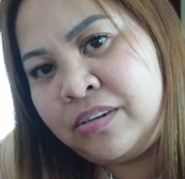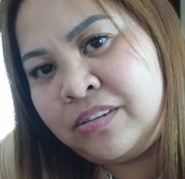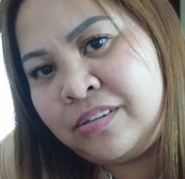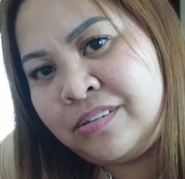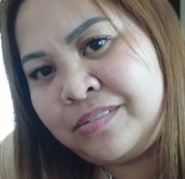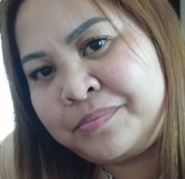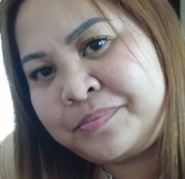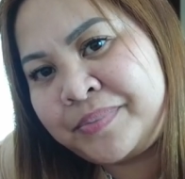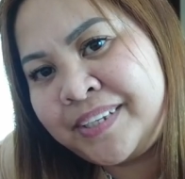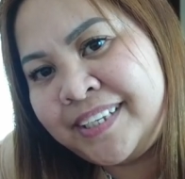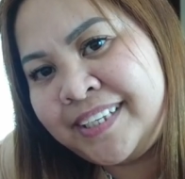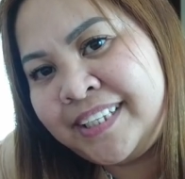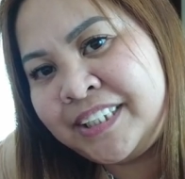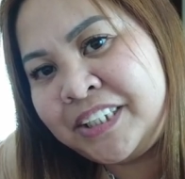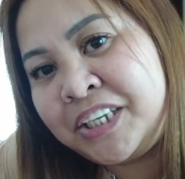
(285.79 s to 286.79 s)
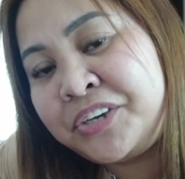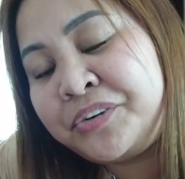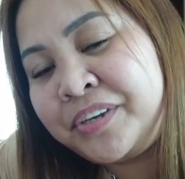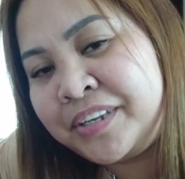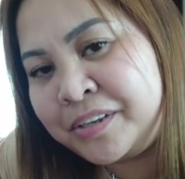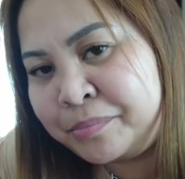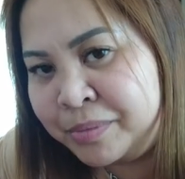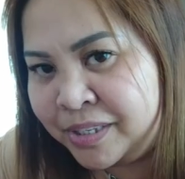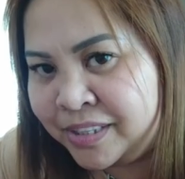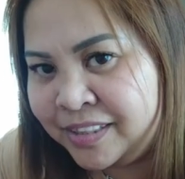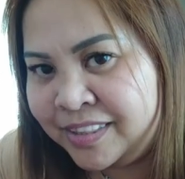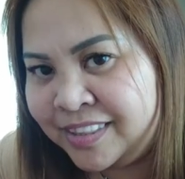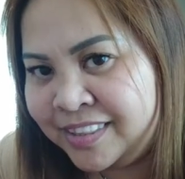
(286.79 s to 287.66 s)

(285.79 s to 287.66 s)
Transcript: So, I'll see you in a bit.